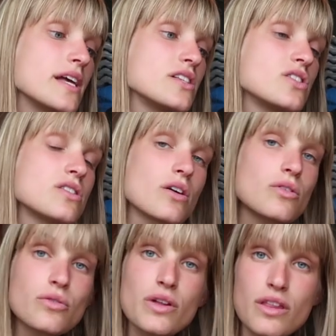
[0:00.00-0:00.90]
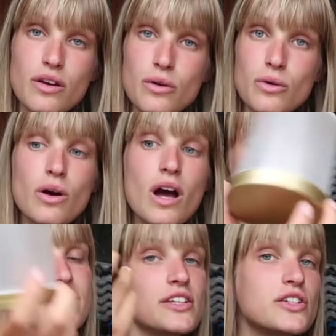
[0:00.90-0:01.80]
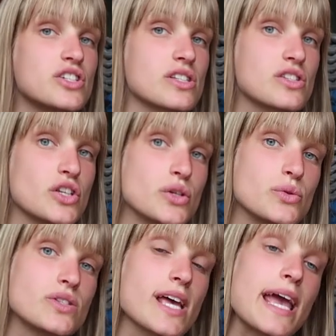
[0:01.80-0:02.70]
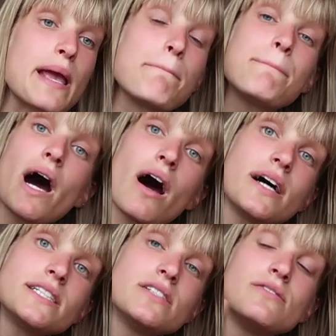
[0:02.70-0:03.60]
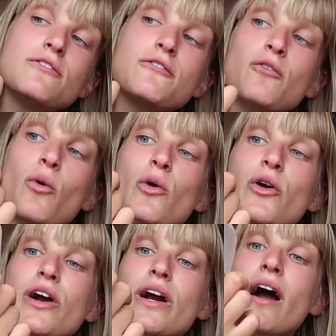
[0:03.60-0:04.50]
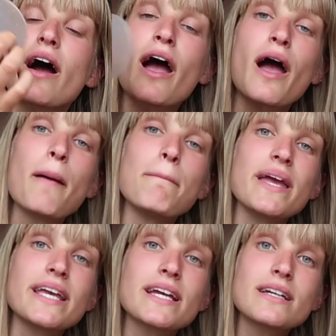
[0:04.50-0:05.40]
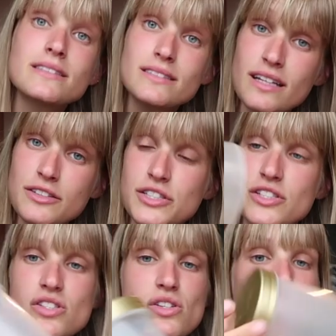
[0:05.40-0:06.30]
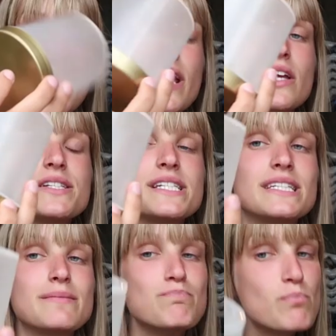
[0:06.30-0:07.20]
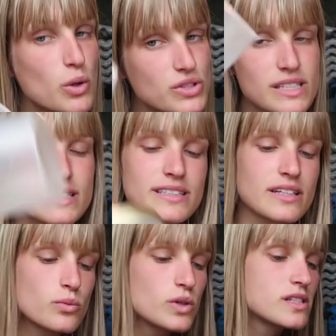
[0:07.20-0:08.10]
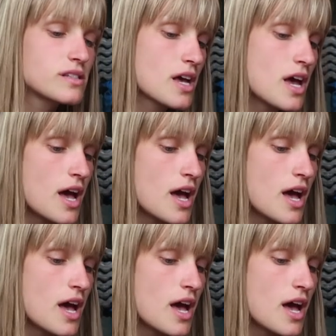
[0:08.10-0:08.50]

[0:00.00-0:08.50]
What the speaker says: a stove with you and that you just use a pot for making dinners. So what I mostly did was